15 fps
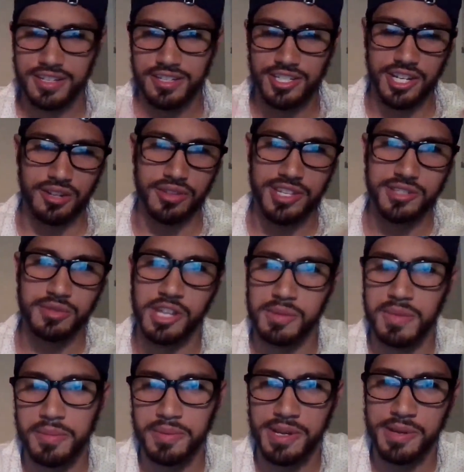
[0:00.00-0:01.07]
share this with all
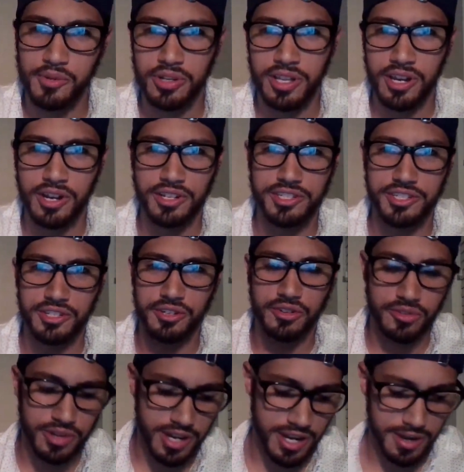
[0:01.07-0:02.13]
my people, and also,
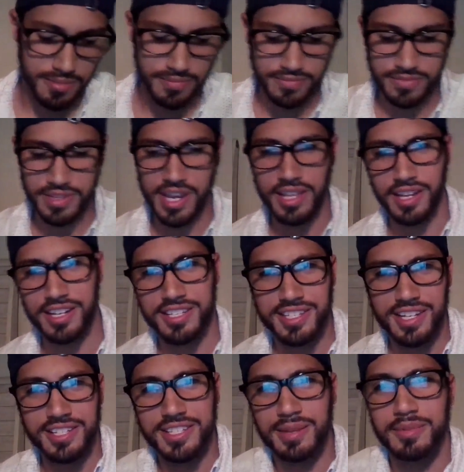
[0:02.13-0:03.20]
um, yeah, like I said,
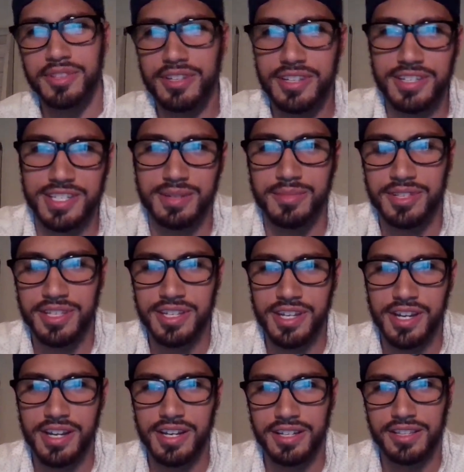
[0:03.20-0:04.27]
send me the send me the
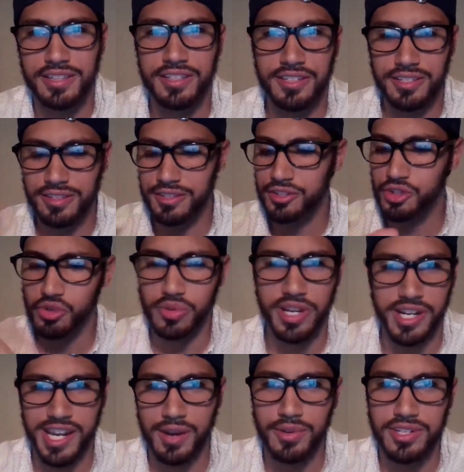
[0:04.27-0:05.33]
uh, the the jewelry. I
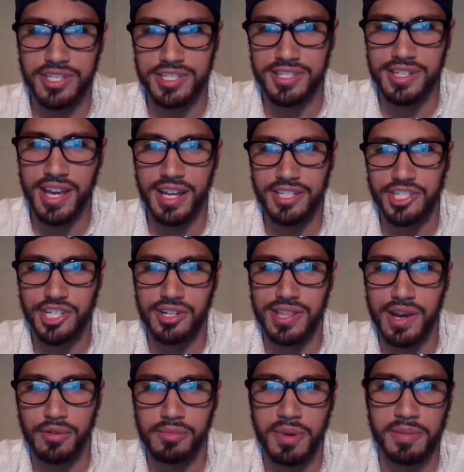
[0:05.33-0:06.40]
can't wait to see that and share that
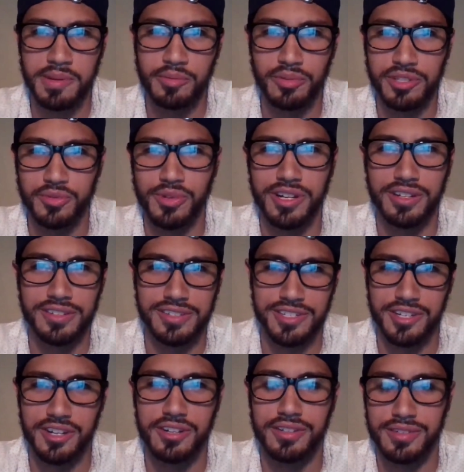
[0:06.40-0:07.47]
with my people as well.
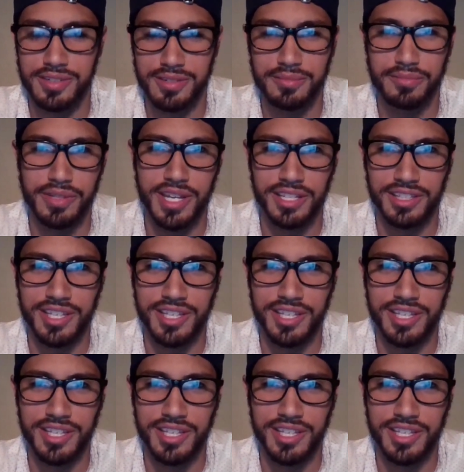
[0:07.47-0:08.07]
So, but yeah,